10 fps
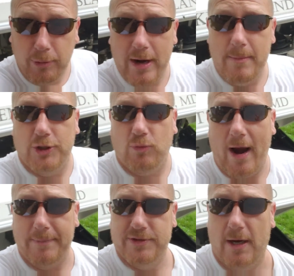pretty much
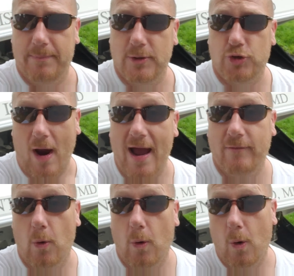wraps up
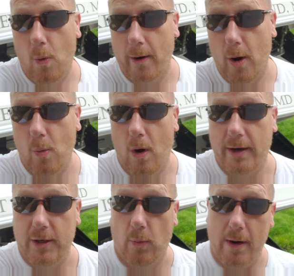Drive Oil
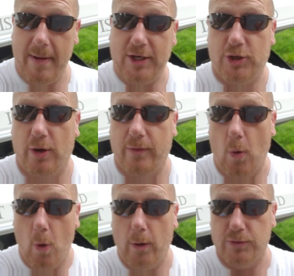101. You want to make sure the
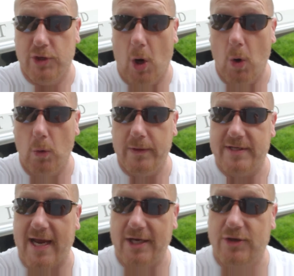oil's gold,
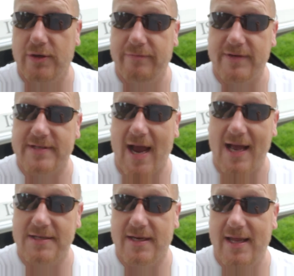it's got good
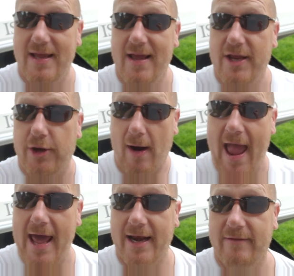viscosity, your
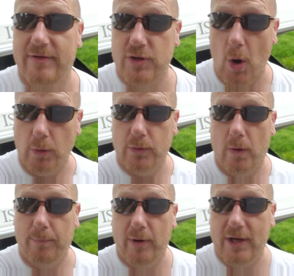additive is holding
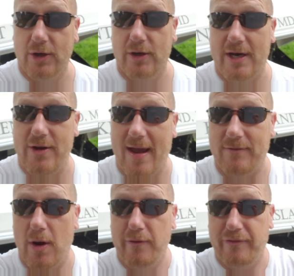on pretty good, and you
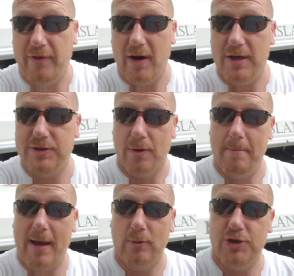have no fuzz or
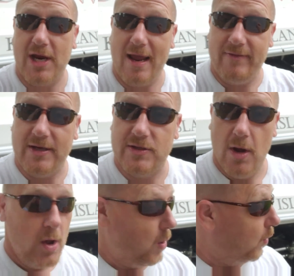metal shavings
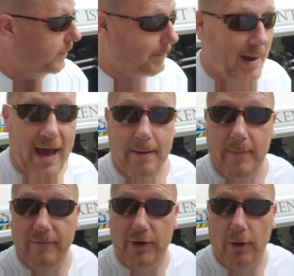on the
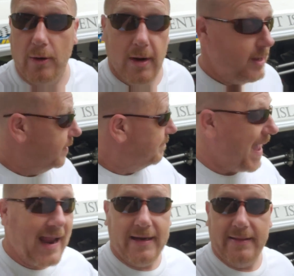bottom of your
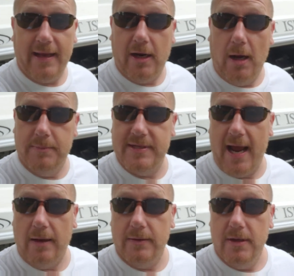magnet that comes
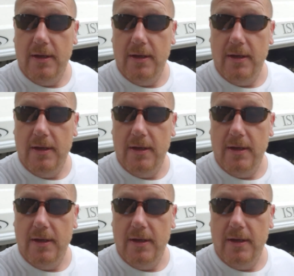out.